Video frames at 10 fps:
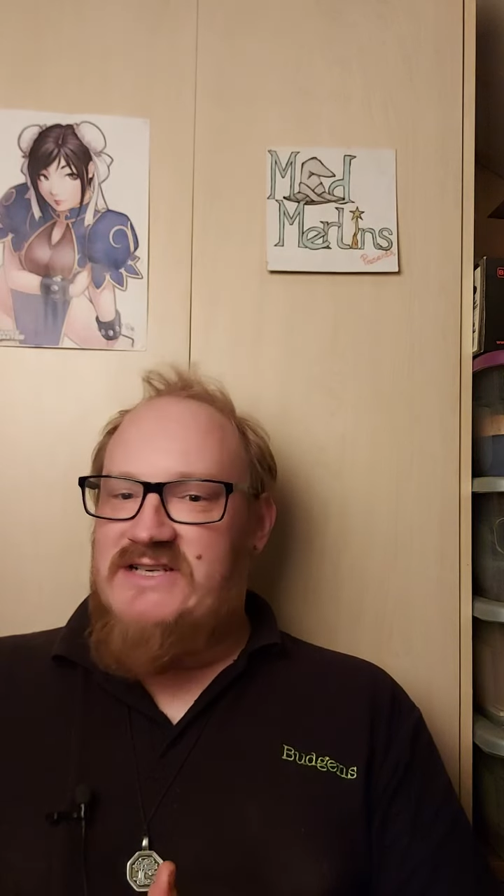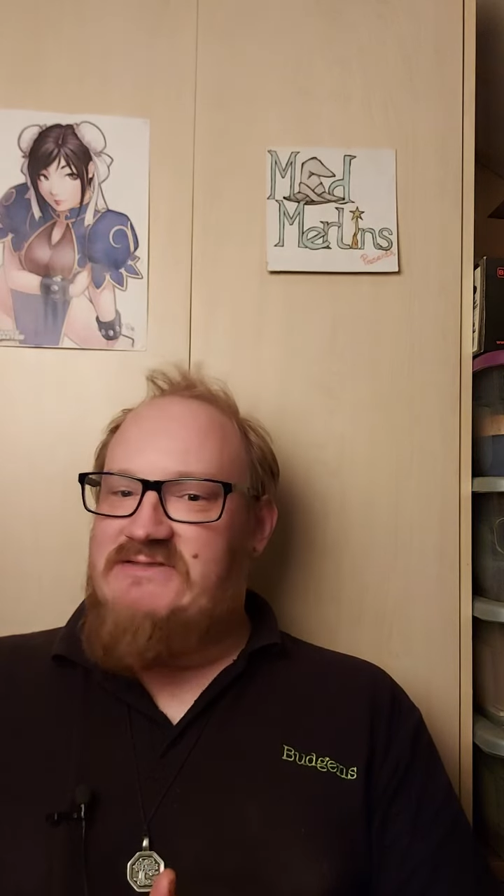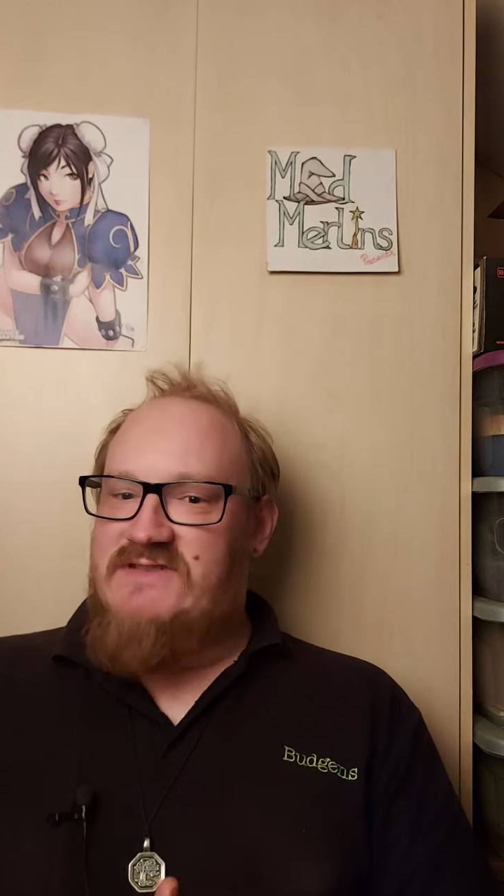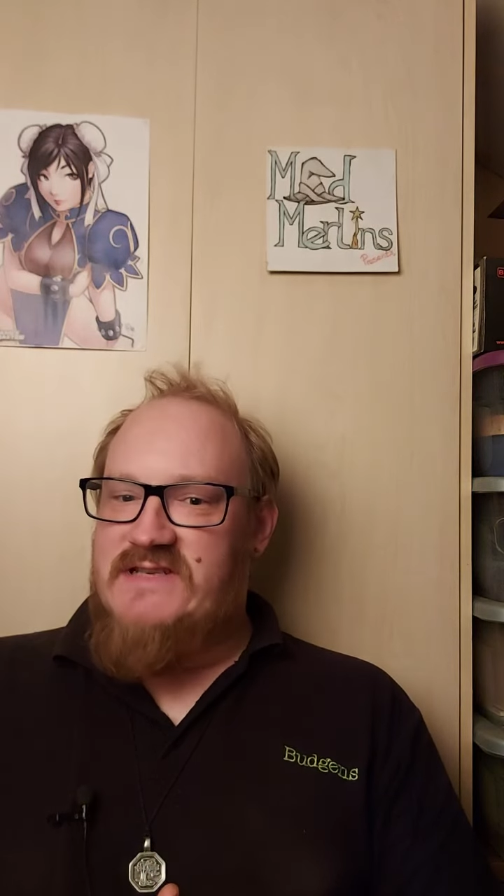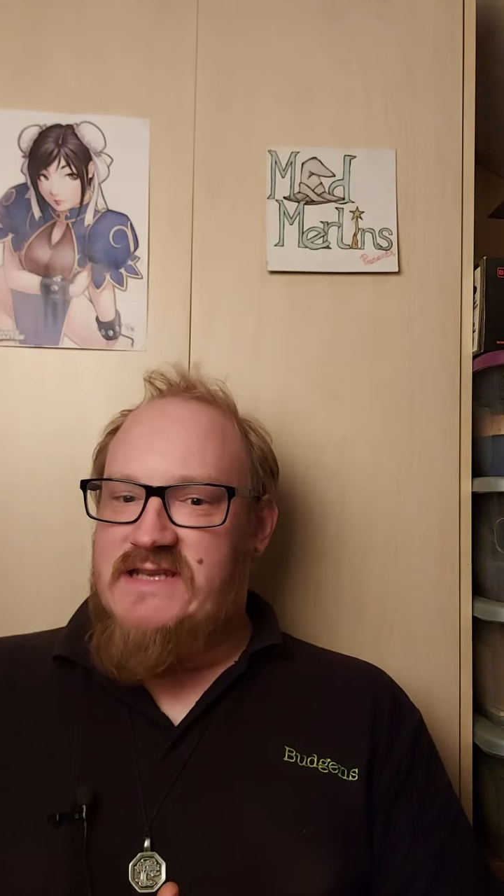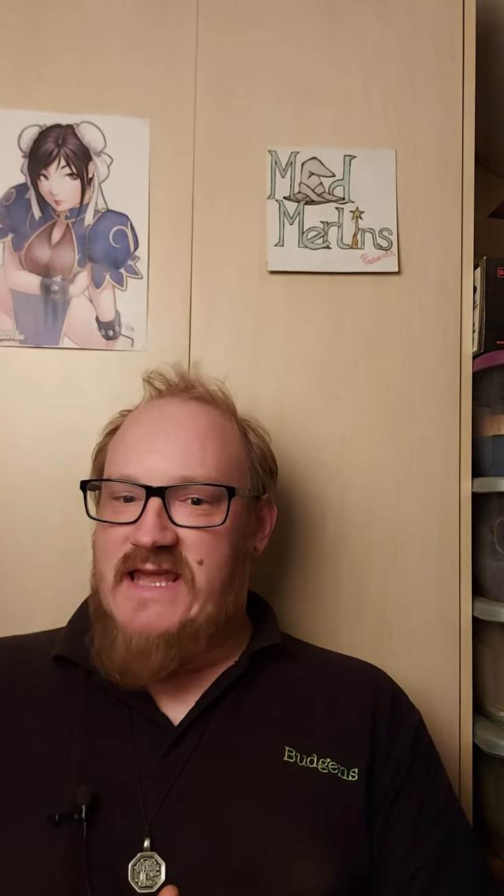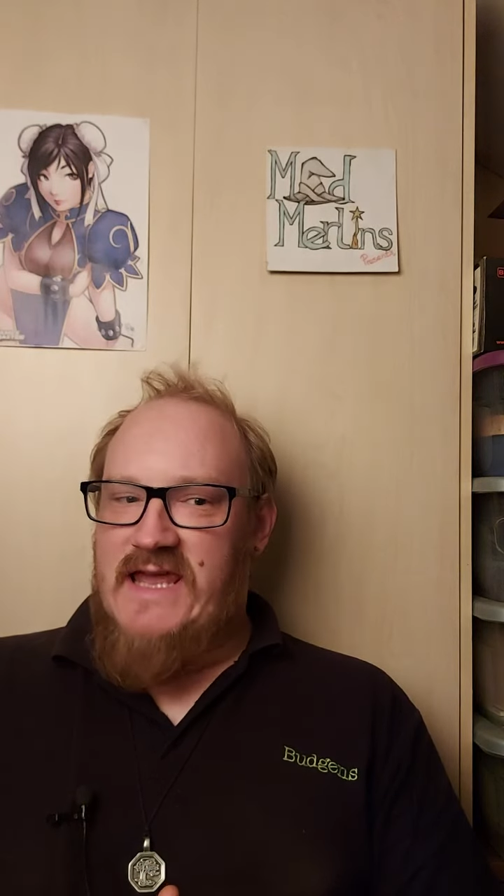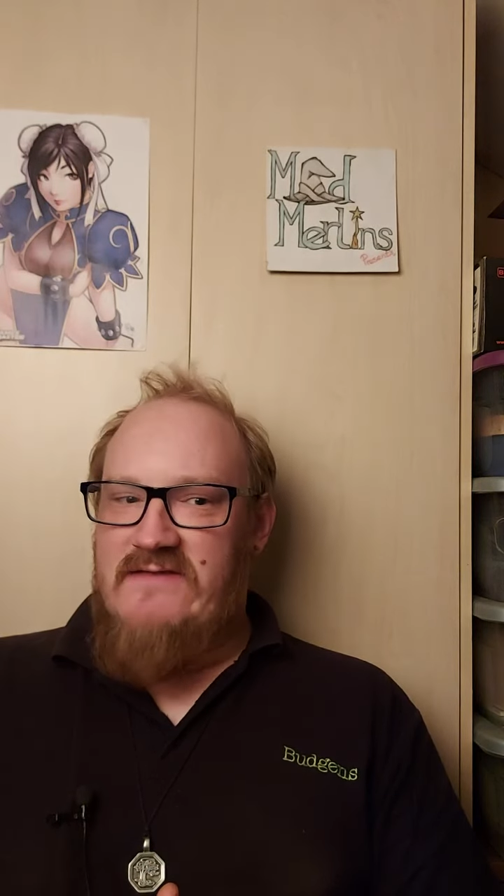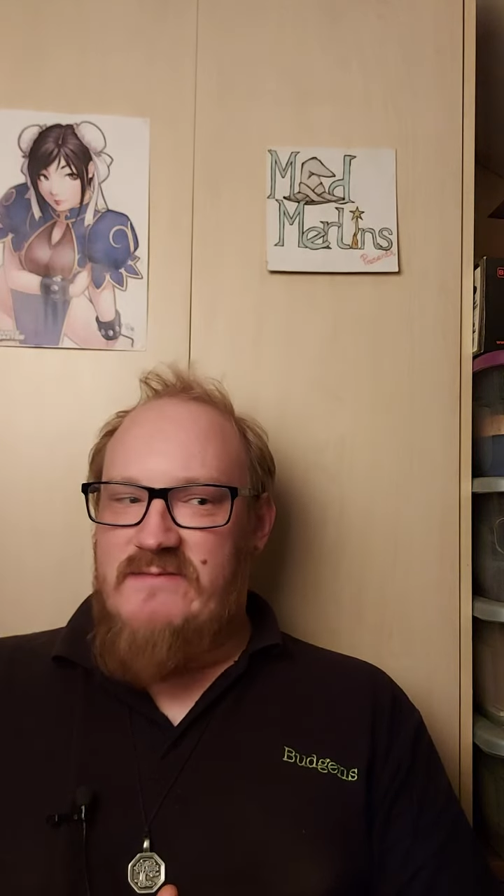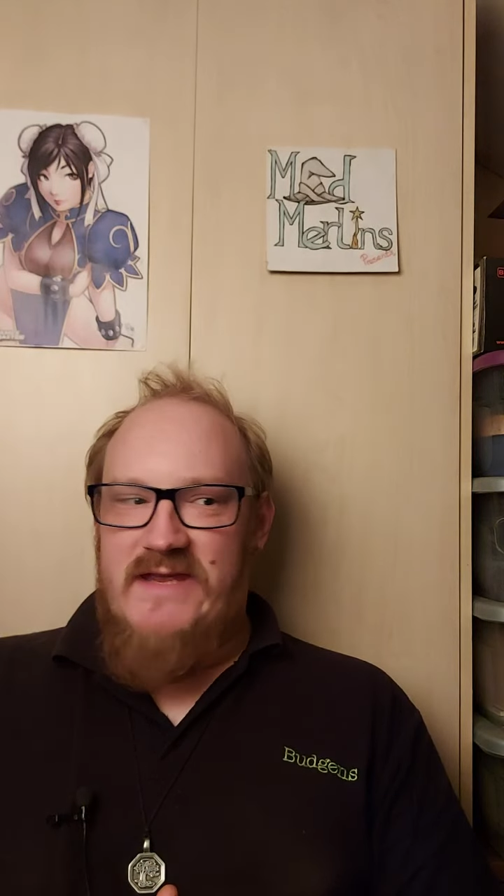generously
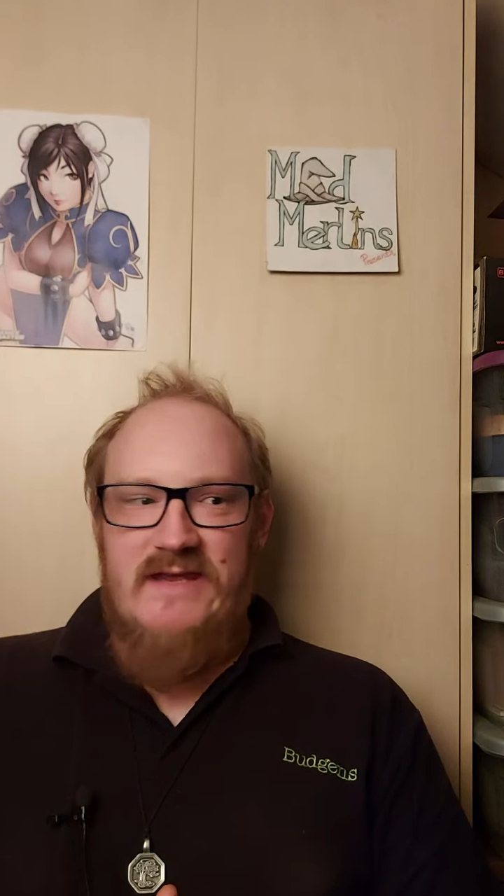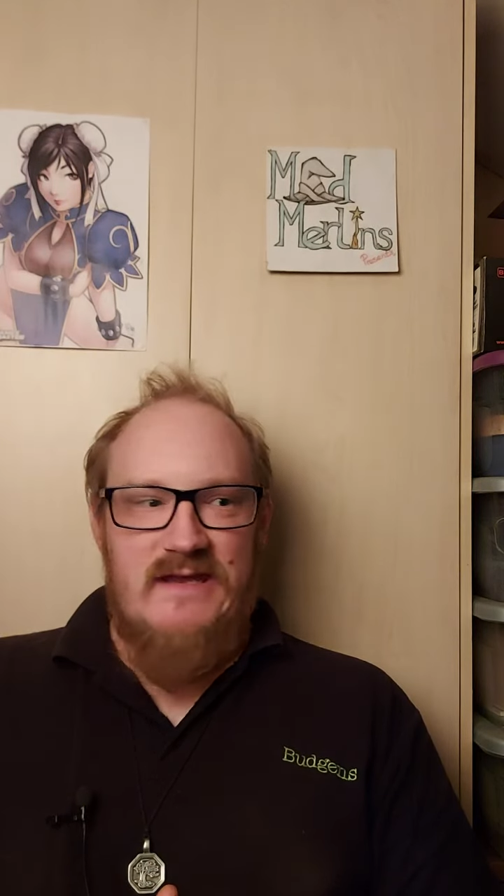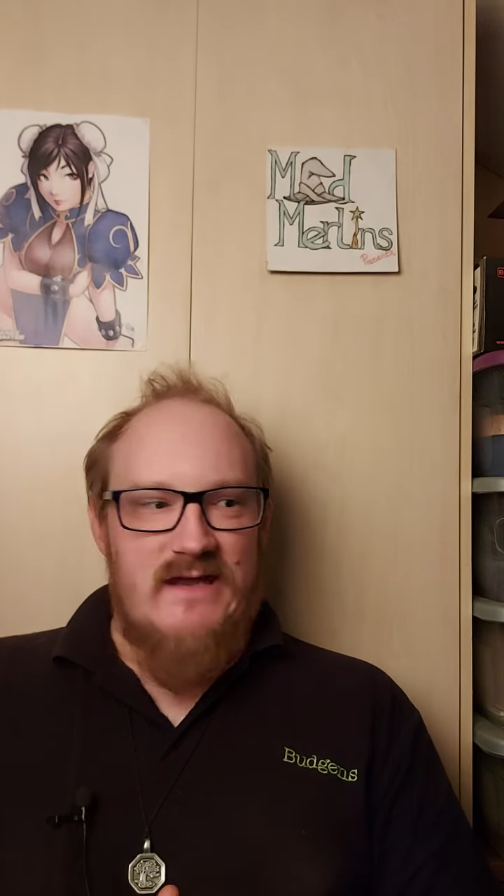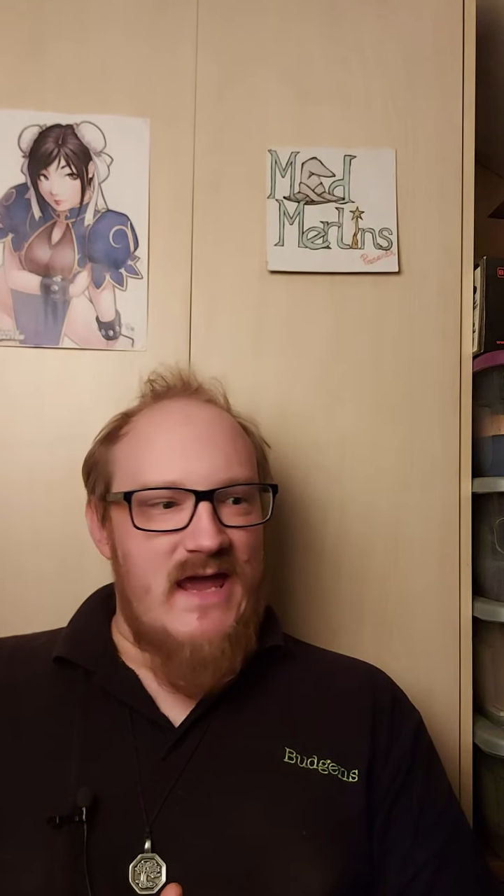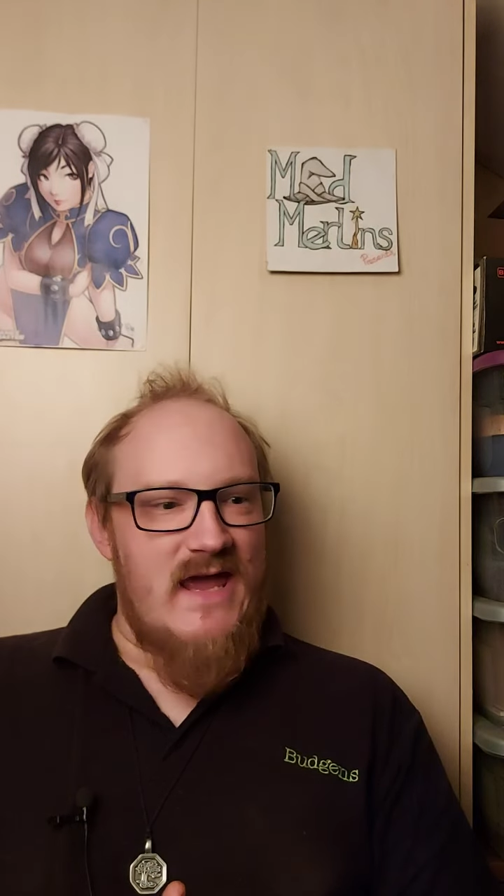gave me